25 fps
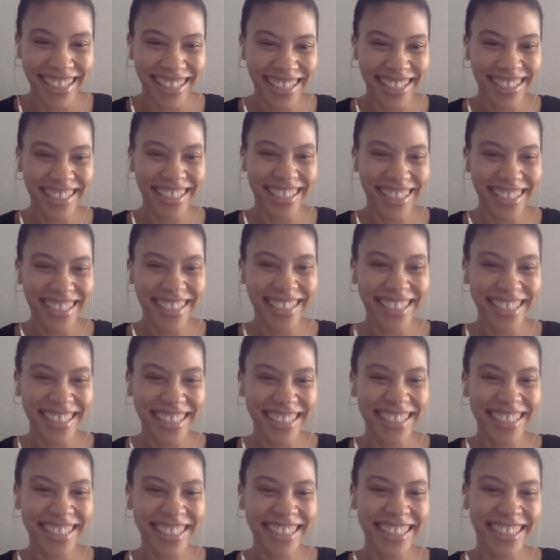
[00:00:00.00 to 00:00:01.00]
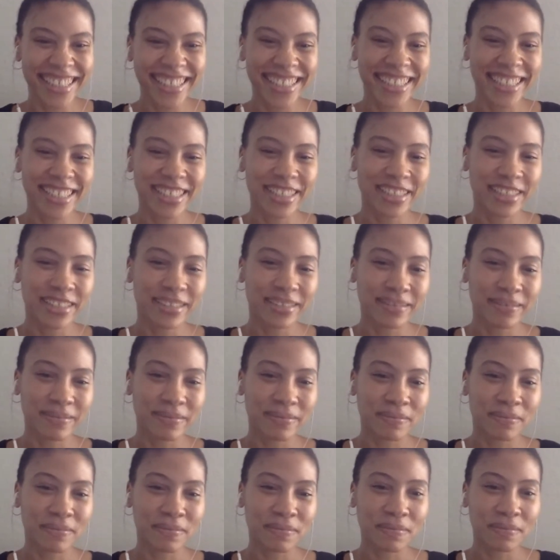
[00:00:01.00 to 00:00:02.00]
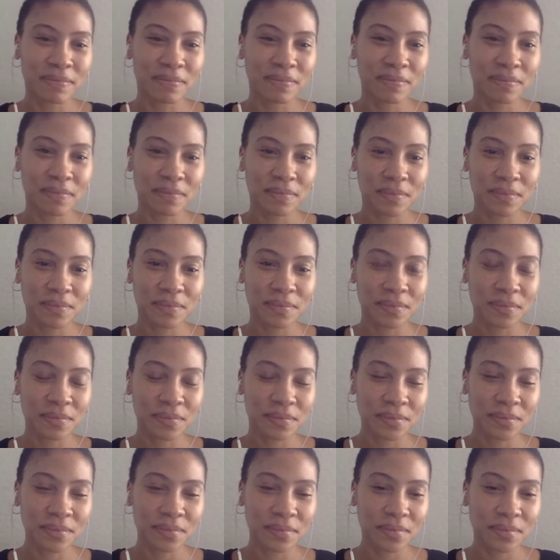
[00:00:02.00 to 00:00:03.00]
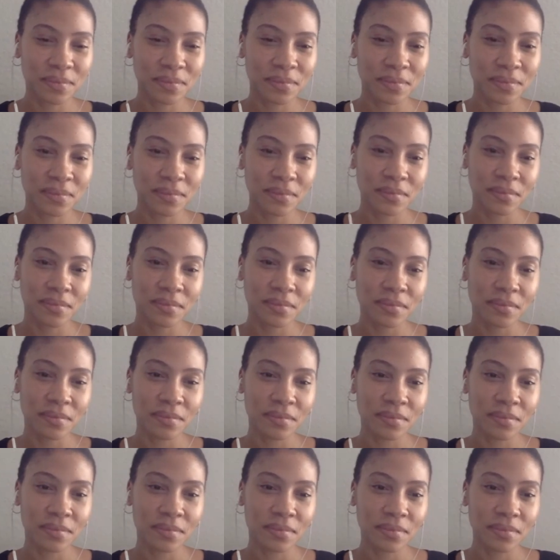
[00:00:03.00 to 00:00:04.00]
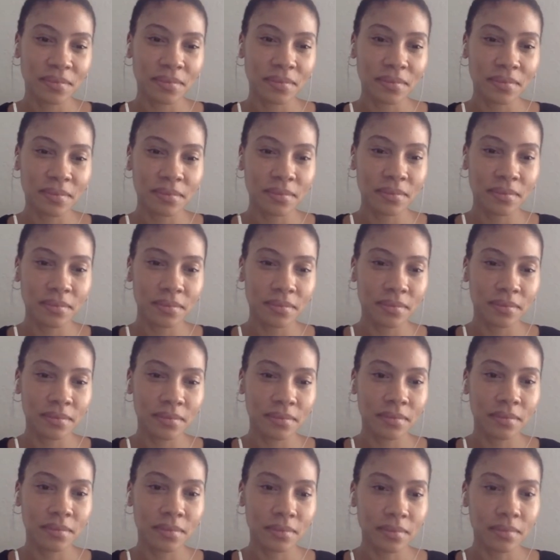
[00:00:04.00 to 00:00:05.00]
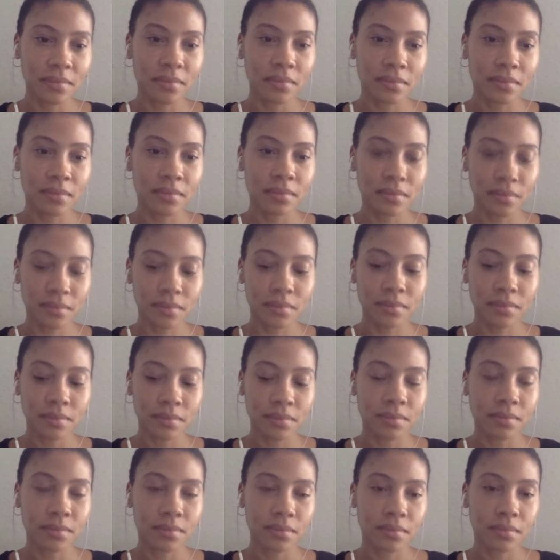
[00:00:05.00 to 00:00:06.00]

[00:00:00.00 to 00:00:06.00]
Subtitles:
This person isn't speaking.